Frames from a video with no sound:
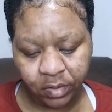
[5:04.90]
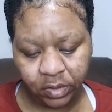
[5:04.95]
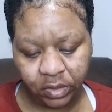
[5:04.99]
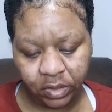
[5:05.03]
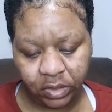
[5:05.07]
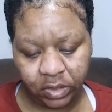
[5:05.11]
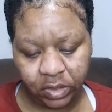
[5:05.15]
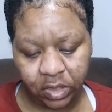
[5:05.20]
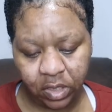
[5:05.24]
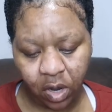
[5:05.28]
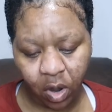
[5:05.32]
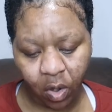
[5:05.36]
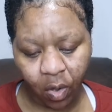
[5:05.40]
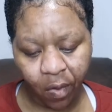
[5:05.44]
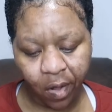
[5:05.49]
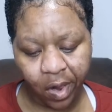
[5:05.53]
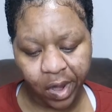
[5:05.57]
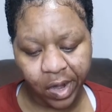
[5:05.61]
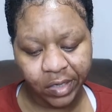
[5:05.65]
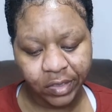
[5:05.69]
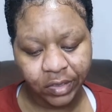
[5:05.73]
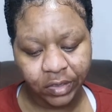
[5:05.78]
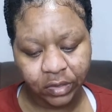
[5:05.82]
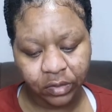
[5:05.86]
You know,
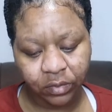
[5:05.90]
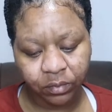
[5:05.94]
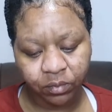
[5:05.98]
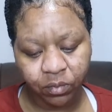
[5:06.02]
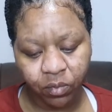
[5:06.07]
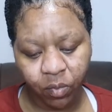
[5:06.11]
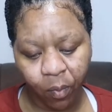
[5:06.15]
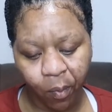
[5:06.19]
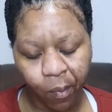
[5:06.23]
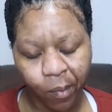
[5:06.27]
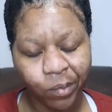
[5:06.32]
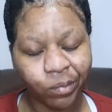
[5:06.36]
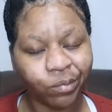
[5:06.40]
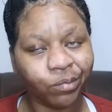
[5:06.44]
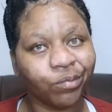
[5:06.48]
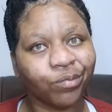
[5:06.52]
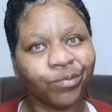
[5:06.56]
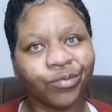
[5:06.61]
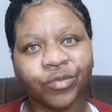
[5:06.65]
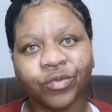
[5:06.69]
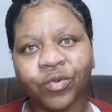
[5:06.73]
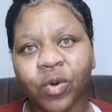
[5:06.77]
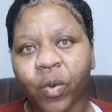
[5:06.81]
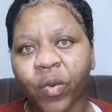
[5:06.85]
like,
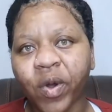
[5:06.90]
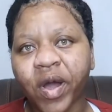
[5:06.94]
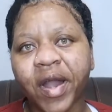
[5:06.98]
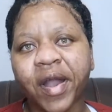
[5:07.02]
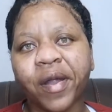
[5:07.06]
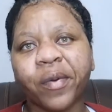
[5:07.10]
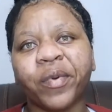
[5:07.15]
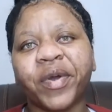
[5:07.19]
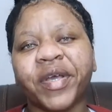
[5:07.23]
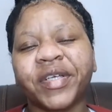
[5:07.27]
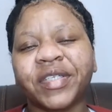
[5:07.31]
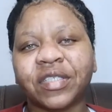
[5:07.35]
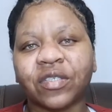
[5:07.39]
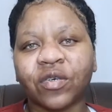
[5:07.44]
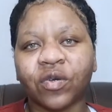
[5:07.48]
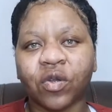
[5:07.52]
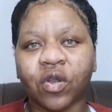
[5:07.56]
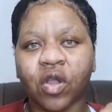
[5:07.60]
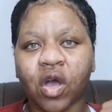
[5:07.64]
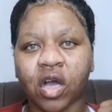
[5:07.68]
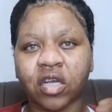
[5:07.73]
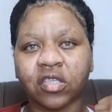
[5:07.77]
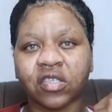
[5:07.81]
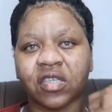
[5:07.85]
why would I wait so
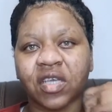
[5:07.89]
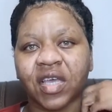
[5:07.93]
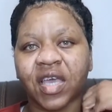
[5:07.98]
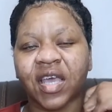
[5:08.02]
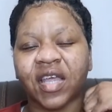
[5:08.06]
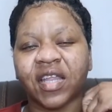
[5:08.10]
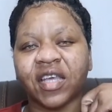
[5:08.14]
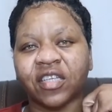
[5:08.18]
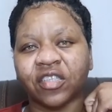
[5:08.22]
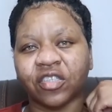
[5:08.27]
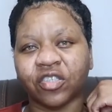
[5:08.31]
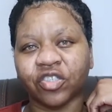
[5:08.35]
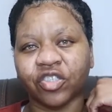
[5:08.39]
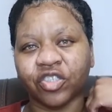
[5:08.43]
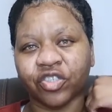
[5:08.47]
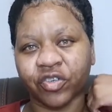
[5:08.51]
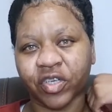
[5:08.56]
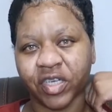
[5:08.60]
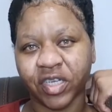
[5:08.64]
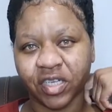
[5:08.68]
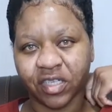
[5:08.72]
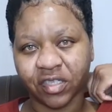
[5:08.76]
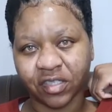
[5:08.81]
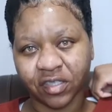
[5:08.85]
long to get into
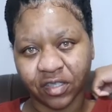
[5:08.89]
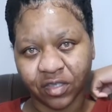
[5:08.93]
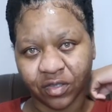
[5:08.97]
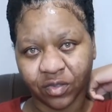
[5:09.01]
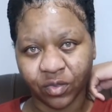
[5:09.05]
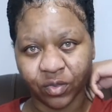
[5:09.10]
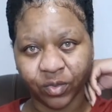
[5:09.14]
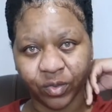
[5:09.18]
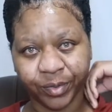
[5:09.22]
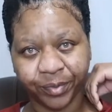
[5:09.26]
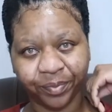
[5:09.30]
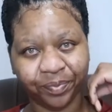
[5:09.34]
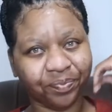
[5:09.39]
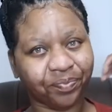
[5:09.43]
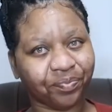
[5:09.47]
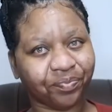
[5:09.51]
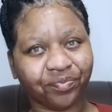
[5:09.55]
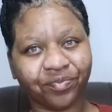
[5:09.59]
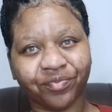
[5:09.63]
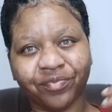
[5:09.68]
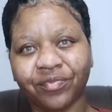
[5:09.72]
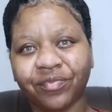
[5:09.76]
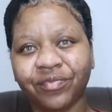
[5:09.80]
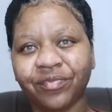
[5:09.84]
training school?
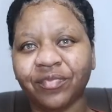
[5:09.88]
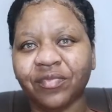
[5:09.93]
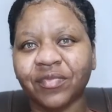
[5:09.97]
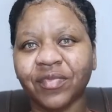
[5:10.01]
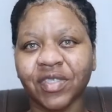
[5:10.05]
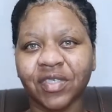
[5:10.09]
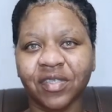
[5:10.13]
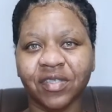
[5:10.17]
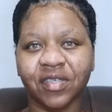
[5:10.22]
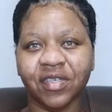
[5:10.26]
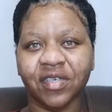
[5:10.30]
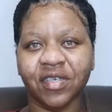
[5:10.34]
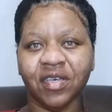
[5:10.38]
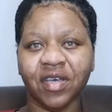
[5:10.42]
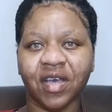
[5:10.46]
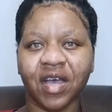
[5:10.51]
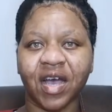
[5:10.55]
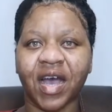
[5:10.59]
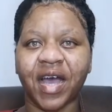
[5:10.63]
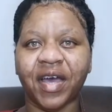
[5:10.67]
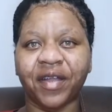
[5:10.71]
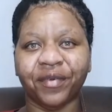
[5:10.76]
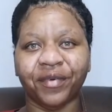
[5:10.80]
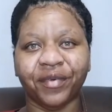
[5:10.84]
See,
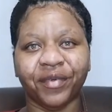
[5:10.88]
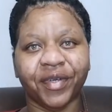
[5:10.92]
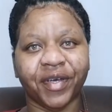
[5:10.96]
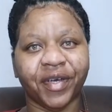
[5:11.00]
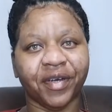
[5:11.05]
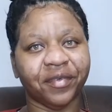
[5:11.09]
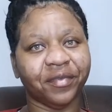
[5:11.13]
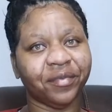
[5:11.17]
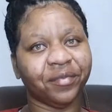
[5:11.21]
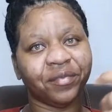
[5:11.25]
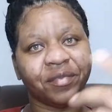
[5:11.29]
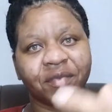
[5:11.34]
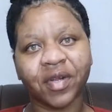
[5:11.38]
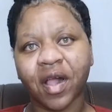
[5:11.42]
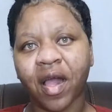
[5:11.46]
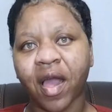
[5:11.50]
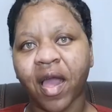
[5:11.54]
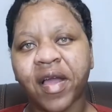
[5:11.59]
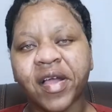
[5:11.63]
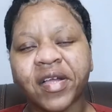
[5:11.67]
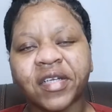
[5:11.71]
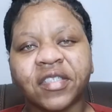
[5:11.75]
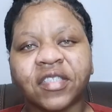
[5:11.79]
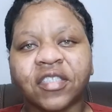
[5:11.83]
I don't know.
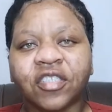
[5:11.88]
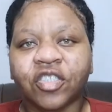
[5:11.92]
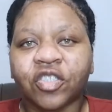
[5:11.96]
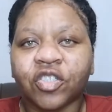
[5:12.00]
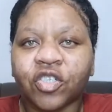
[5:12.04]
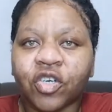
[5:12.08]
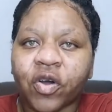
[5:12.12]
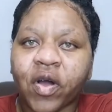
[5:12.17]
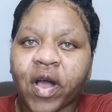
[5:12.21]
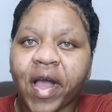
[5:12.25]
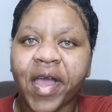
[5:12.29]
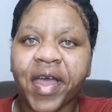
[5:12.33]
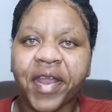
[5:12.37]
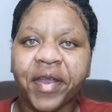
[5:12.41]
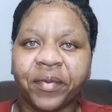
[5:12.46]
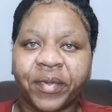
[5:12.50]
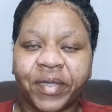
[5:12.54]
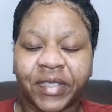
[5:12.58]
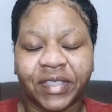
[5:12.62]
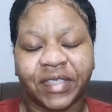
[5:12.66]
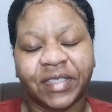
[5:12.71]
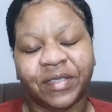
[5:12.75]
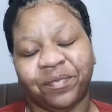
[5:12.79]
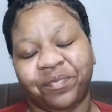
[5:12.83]
You know,
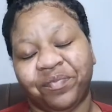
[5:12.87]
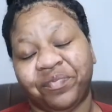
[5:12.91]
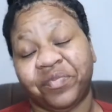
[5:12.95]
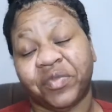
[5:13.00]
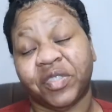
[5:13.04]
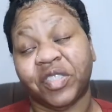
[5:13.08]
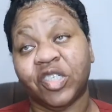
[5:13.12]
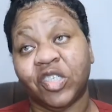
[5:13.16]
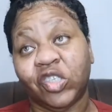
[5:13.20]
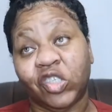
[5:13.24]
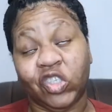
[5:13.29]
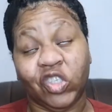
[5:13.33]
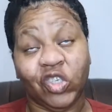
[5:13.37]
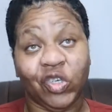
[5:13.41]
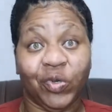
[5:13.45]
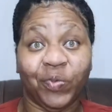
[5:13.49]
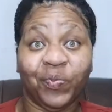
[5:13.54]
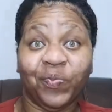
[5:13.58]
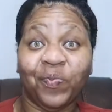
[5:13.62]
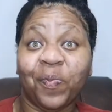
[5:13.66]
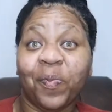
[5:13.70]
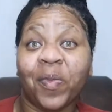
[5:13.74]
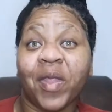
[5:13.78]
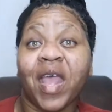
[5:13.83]
anyways.
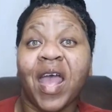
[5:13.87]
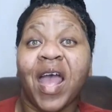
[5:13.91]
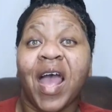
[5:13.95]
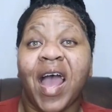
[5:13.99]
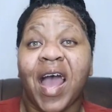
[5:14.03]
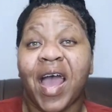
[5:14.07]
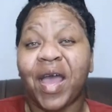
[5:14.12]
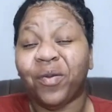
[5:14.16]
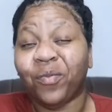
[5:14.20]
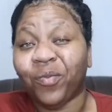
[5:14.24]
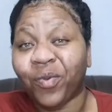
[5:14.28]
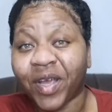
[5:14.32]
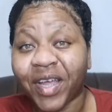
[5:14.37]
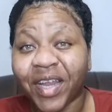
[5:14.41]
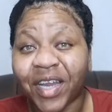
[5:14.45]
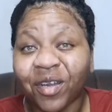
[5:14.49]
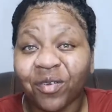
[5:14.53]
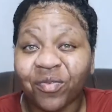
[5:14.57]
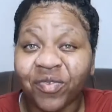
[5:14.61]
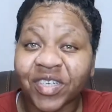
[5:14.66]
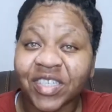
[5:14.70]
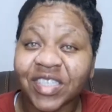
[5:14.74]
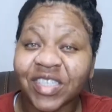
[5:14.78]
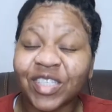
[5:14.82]
So, I
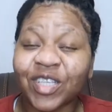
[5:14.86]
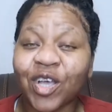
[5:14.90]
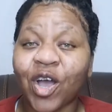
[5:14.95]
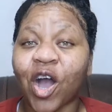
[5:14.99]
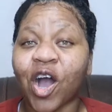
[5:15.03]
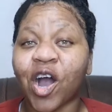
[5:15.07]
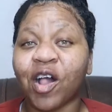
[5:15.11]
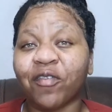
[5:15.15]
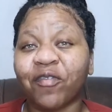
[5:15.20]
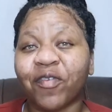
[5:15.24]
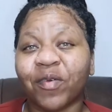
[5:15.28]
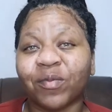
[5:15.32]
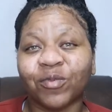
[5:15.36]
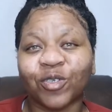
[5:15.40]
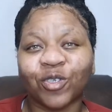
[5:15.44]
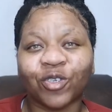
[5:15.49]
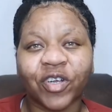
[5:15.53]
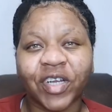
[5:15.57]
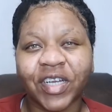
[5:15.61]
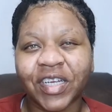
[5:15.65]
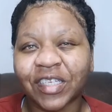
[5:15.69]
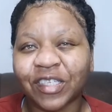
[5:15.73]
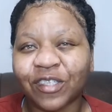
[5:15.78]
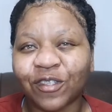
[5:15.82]
waited for this call from
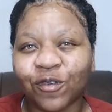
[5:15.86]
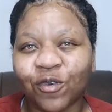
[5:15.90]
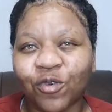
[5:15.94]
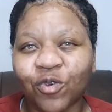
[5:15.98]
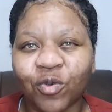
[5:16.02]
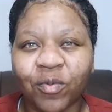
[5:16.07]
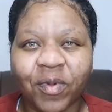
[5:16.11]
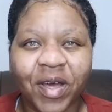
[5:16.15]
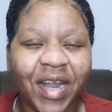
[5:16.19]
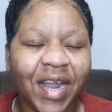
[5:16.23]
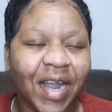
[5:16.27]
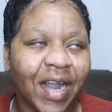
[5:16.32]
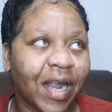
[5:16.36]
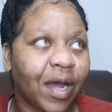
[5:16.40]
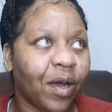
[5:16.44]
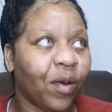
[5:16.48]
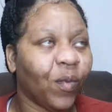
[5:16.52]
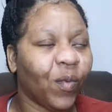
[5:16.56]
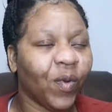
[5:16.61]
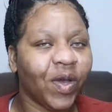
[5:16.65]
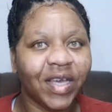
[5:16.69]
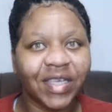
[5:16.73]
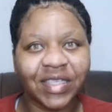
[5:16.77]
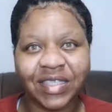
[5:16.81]
training school, man, and
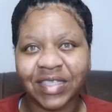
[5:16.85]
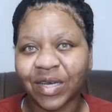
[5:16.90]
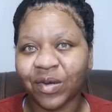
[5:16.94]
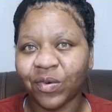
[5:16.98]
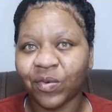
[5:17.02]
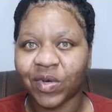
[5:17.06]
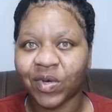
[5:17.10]
I wait.